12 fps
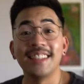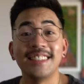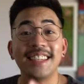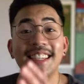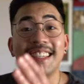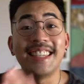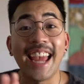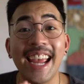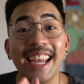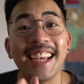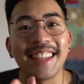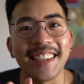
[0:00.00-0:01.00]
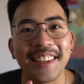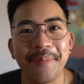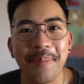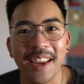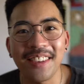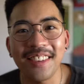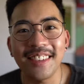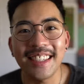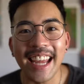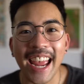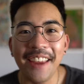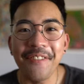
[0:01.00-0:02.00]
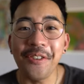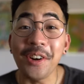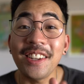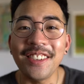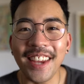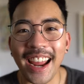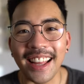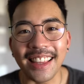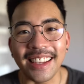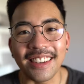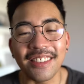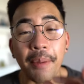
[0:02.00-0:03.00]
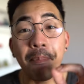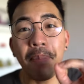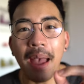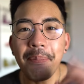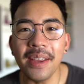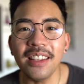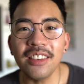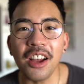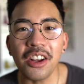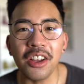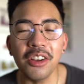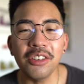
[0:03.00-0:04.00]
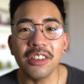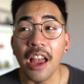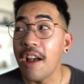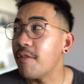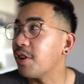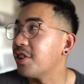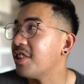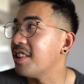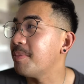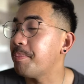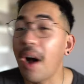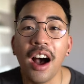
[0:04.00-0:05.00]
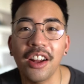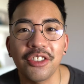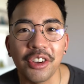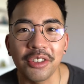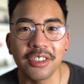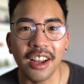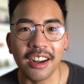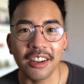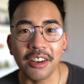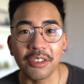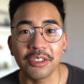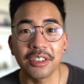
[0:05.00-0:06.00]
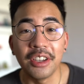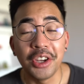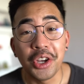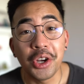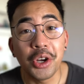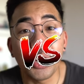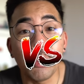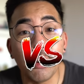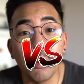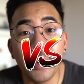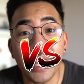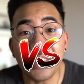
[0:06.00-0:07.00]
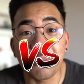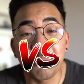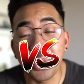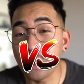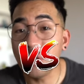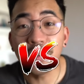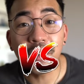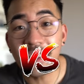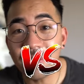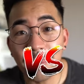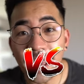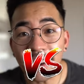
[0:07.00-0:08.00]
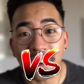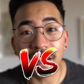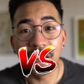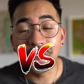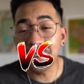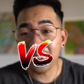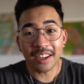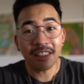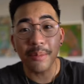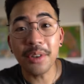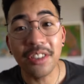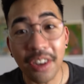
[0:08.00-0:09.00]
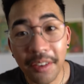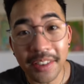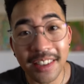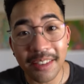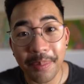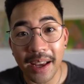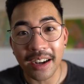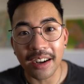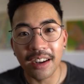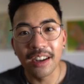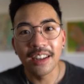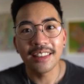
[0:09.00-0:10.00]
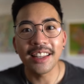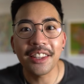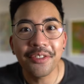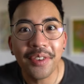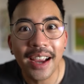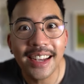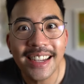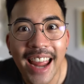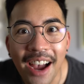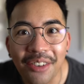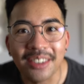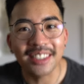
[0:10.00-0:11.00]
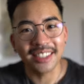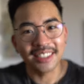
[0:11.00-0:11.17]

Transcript: Today is a special day for a challenge. Pepe's tacos versus Pancho's tacos. Who will win? Whose food is better? Whose customer service is better? Let's find out.